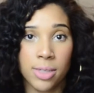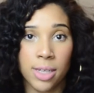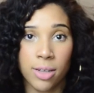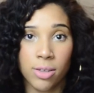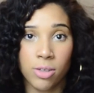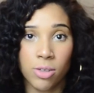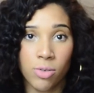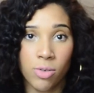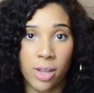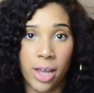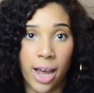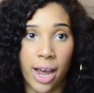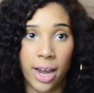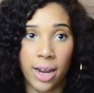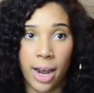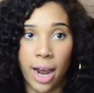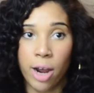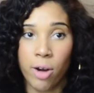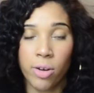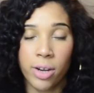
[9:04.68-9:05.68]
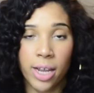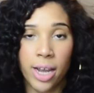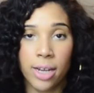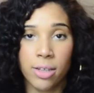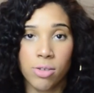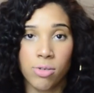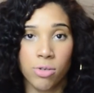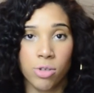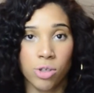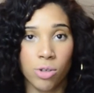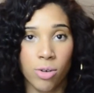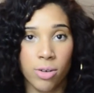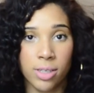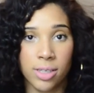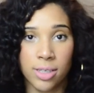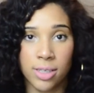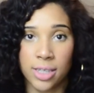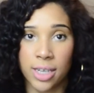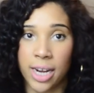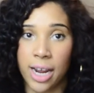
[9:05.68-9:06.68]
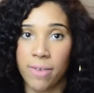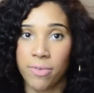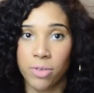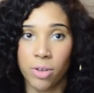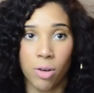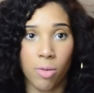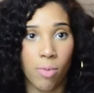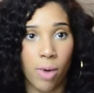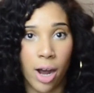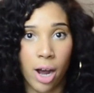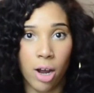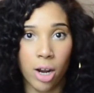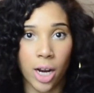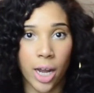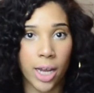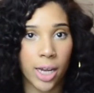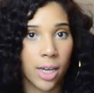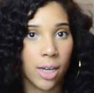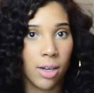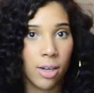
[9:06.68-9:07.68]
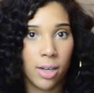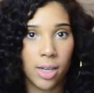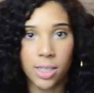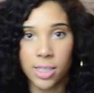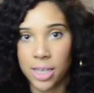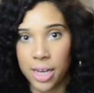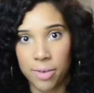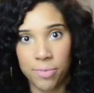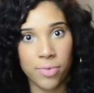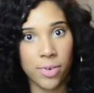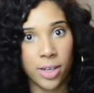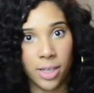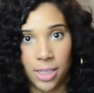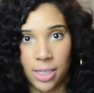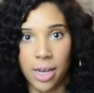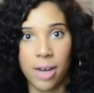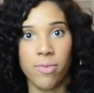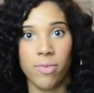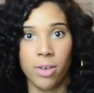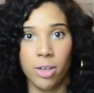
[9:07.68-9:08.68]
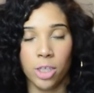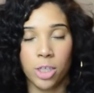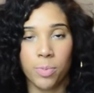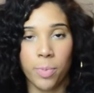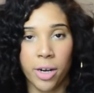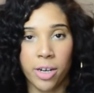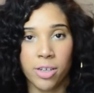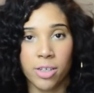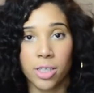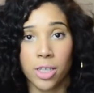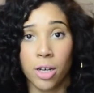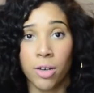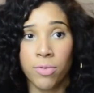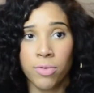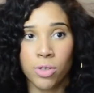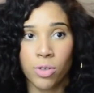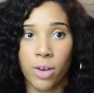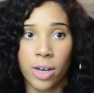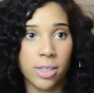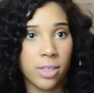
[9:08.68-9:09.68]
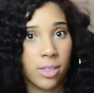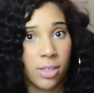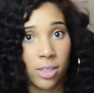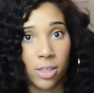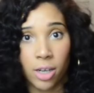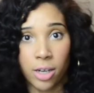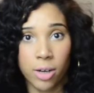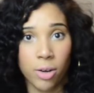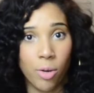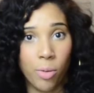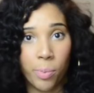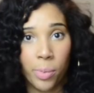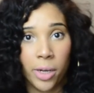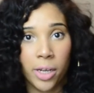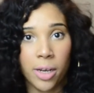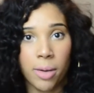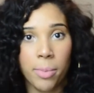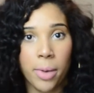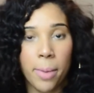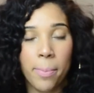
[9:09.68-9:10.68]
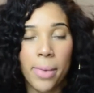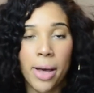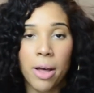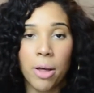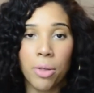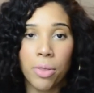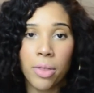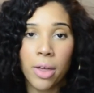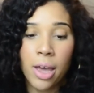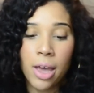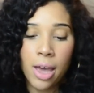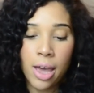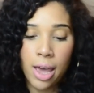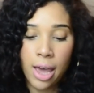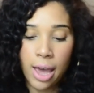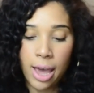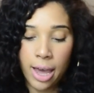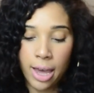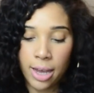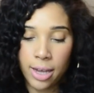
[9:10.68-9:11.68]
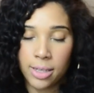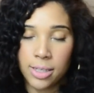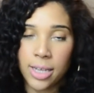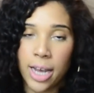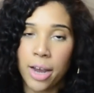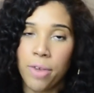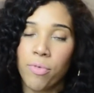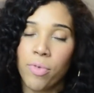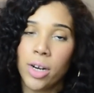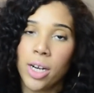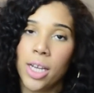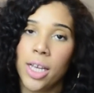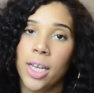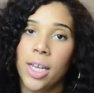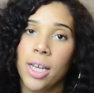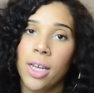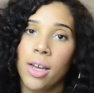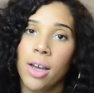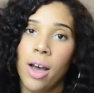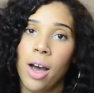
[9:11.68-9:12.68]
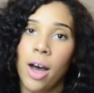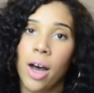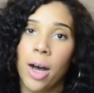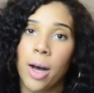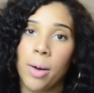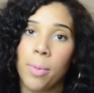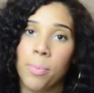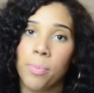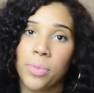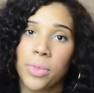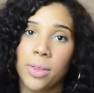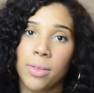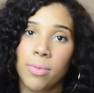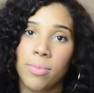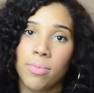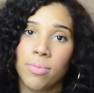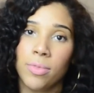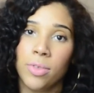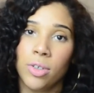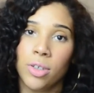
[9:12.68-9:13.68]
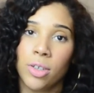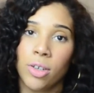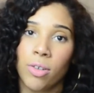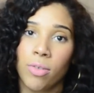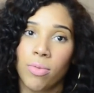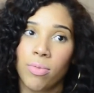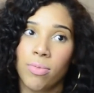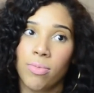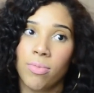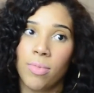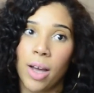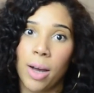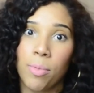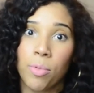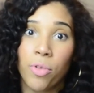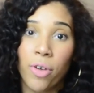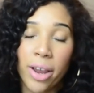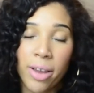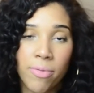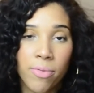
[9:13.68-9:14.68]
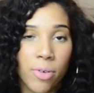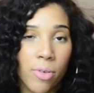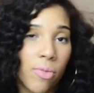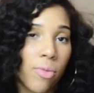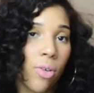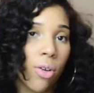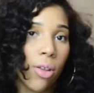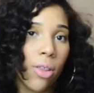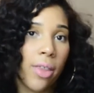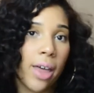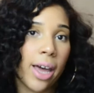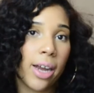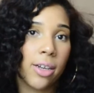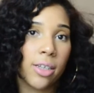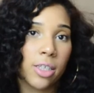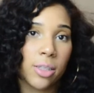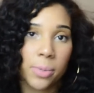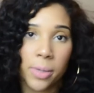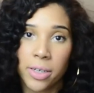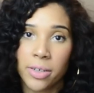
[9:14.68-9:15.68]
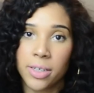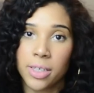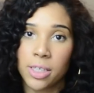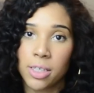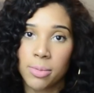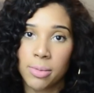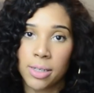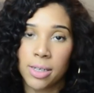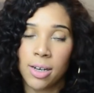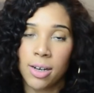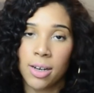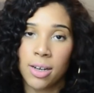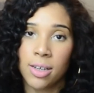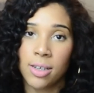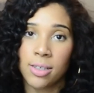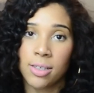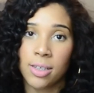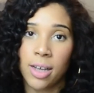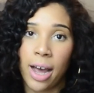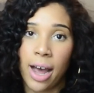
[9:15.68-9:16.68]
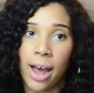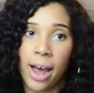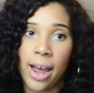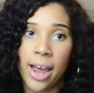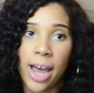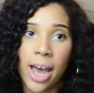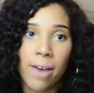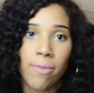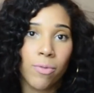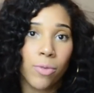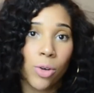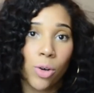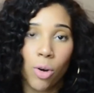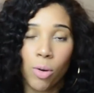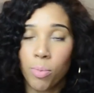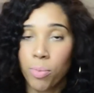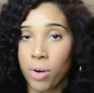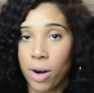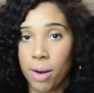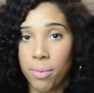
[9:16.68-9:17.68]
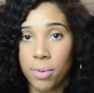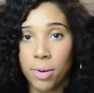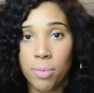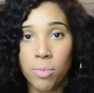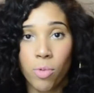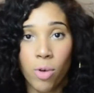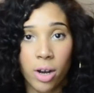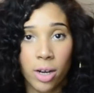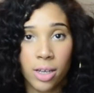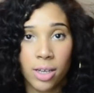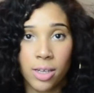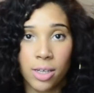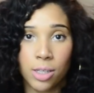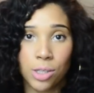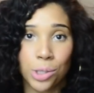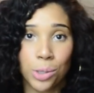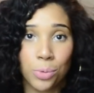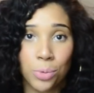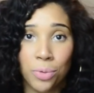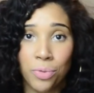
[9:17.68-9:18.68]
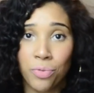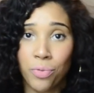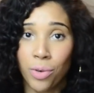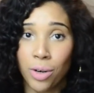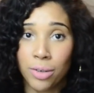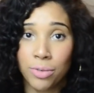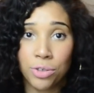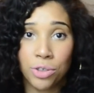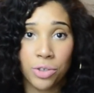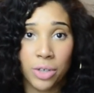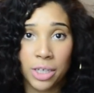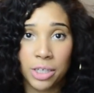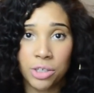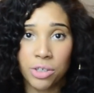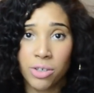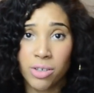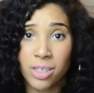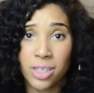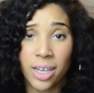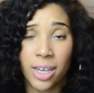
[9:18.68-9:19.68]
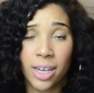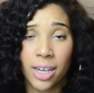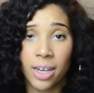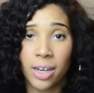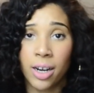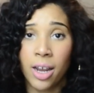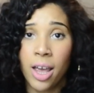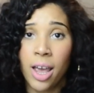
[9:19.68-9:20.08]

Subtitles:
down to that, I only had two choices, and after a while, like, it's not fun to have lunch by yourself. So I just started opening up my mouth, and I really you know, I'm grateful for that experience, because I have no problem walking into a room full of strangers, and